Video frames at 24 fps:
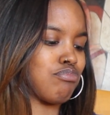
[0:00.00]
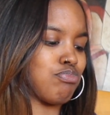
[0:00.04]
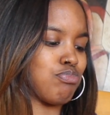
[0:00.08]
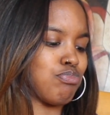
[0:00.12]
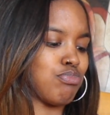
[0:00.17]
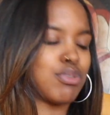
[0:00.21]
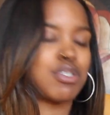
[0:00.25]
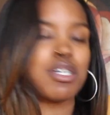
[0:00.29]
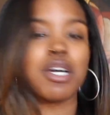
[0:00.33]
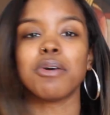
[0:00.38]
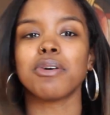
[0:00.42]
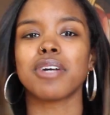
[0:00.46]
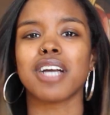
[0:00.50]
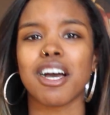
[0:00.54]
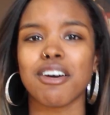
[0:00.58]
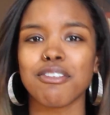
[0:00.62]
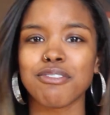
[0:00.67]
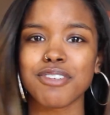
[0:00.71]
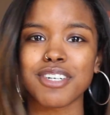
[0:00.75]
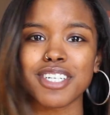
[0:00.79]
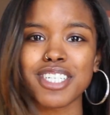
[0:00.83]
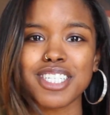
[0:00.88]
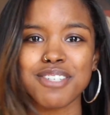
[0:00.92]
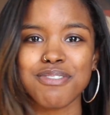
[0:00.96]
Pro
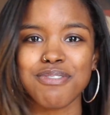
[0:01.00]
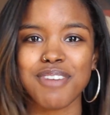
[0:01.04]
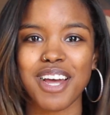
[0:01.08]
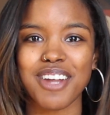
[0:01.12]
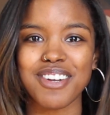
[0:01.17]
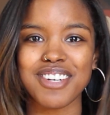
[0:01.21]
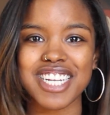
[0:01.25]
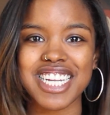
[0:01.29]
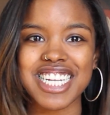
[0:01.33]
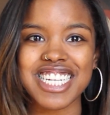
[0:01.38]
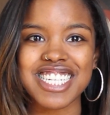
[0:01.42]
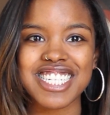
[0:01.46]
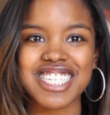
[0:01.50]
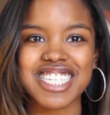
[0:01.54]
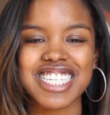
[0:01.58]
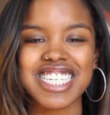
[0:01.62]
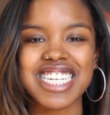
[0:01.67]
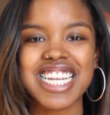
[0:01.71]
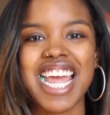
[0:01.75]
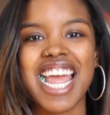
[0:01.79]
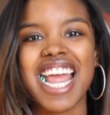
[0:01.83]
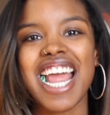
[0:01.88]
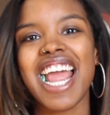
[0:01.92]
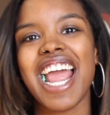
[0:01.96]
Coverage
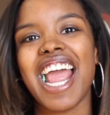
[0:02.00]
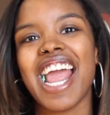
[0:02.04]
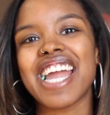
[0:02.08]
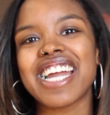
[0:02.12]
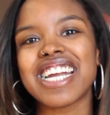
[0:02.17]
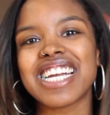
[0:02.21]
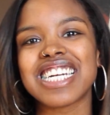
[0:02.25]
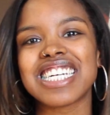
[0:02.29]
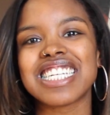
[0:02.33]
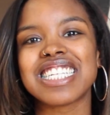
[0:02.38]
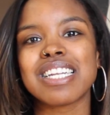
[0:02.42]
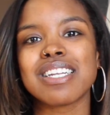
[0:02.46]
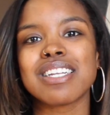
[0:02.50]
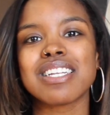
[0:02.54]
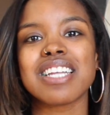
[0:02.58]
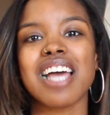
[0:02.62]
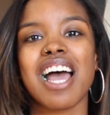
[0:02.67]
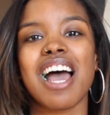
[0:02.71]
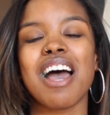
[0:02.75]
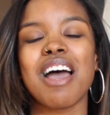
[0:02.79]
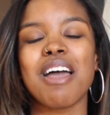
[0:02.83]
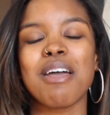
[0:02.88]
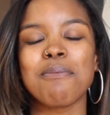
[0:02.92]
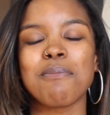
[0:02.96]
Foundation, and
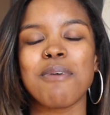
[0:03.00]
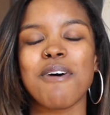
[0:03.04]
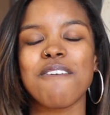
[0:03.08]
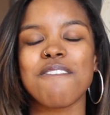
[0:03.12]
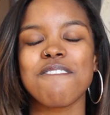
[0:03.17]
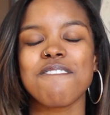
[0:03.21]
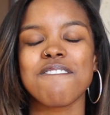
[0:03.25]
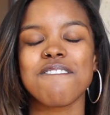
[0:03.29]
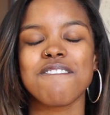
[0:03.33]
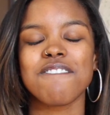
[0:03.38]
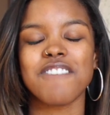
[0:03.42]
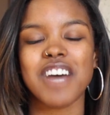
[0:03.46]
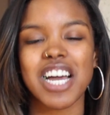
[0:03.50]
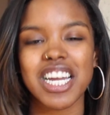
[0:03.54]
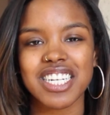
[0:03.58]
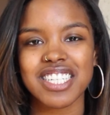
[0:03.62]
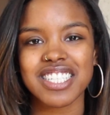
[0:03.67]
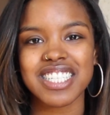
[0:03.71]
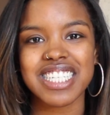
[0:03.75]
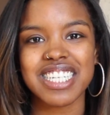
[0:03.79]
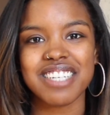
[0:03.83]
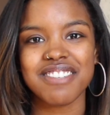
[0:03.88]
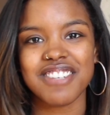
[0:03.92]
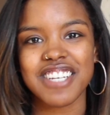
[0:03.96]
I'm
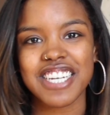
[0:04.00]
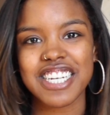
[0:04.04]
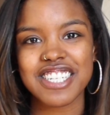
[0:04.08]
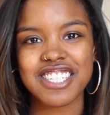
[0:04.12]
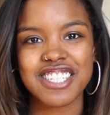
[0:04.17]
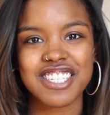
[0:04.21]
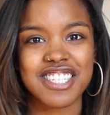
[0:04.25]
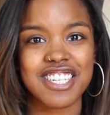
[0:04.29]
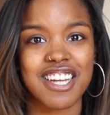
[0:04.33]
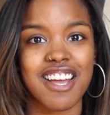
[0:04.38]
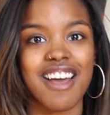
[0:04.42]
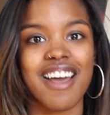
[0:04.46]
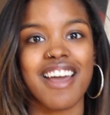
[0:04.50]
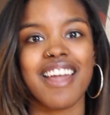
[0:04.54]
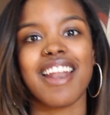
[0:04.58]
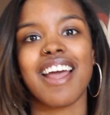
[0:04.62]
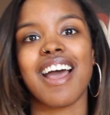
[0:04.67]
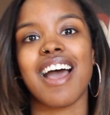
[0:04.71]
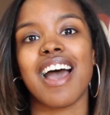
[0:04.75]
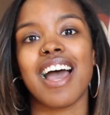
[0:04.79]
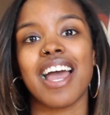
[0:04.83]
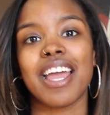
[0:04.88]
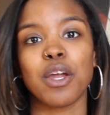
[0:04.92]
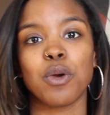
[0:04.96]
finally giving it a shot.
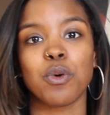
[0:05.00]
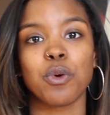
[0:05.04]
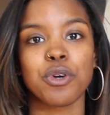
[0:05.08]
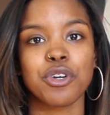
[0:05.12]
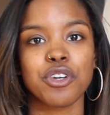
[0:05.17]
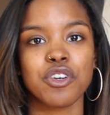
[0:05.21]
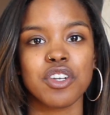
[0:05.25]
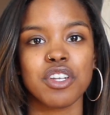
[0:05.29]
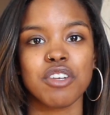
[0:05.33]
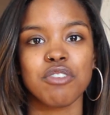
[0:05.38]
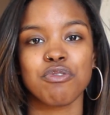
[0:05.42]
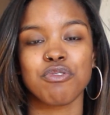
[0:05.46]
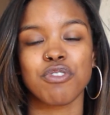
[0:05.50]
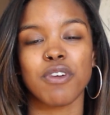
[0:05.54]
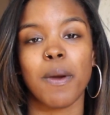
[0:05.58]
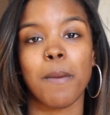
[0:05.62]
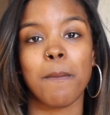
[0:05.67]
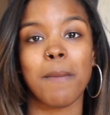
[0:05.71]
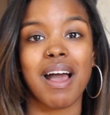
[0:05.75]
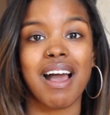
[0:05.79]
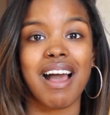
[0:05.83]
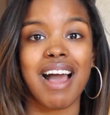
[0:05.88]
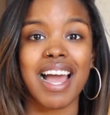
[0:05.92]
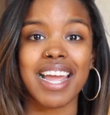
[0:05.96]
I ordered it from
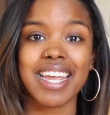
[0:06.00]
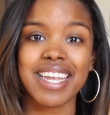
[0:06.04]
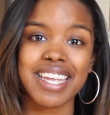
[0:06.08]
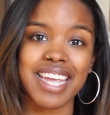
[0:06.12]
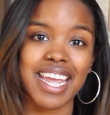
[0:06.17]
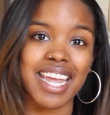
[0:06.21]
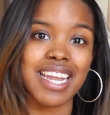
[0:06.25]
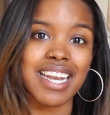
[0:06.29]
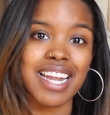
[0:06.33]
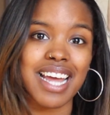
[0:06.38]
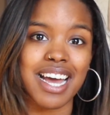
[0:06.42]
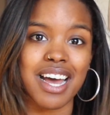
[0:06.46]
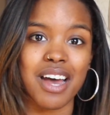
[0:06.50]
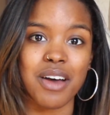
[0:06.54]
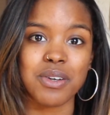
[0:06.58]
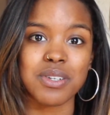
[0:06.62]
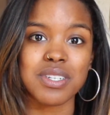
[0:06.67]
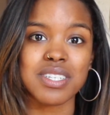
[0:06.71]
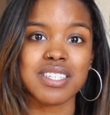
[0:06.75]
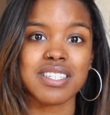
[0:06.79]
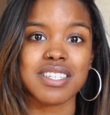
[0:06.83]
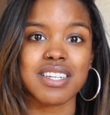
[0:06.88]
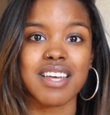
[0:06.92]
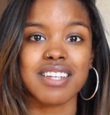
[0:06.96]

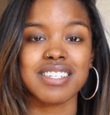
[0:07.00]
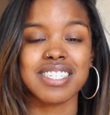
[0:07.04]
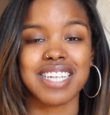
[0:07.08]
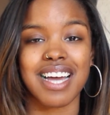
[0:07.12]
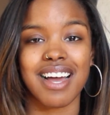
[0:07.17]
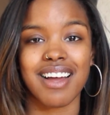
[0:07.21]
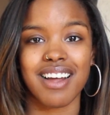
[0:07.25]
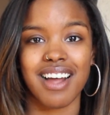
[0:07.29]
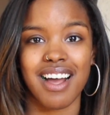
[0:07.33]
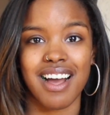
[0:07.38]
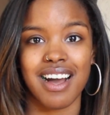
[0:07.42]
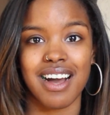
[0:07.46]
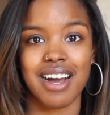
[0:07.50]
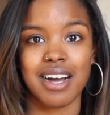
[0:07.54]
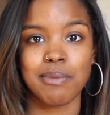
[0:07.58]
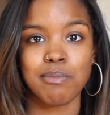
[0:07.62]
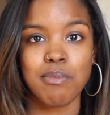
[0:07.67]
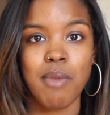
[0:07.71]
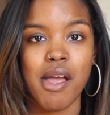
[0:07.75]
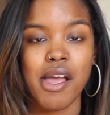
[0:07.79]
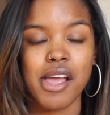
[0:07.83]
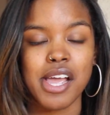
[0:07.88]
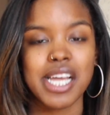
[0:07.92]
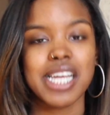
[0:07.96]

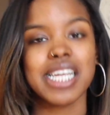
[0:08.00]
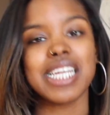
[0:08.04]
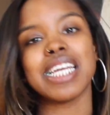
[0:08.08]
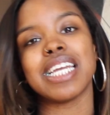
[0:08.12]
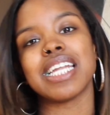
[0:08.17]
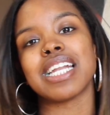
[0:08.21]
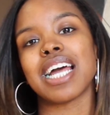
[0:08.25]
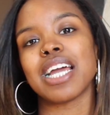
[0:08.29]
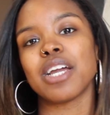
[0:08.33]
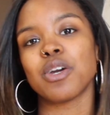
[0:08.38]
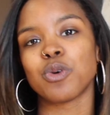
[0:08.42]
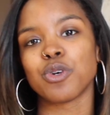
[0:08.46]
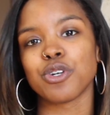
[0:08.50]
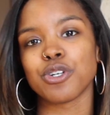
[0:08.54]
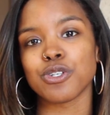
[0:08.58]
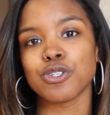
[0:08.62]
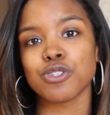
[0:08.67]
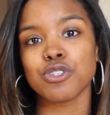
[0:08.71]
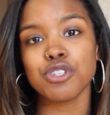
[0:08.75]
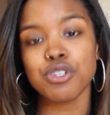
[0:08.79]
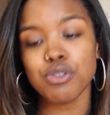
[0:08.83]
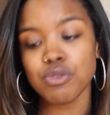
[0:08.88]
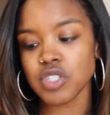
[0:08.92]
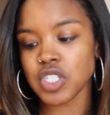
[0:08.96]
ikatehouse.com, and I ordered
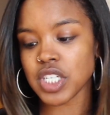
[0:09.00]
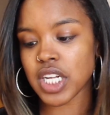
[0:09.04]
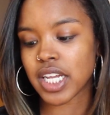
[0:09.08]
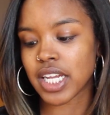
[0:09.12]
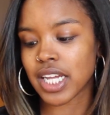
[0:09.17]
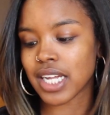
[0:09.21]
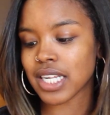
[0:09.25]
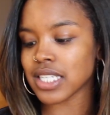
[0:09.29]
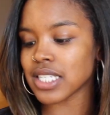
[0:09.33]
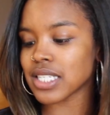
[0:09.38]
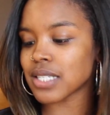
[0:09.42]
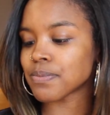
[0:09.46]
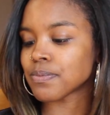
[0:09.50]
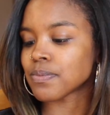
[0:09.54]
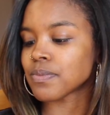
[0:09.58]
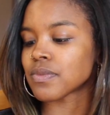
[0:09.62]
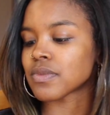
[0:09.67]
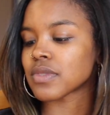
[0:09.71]
2 shades.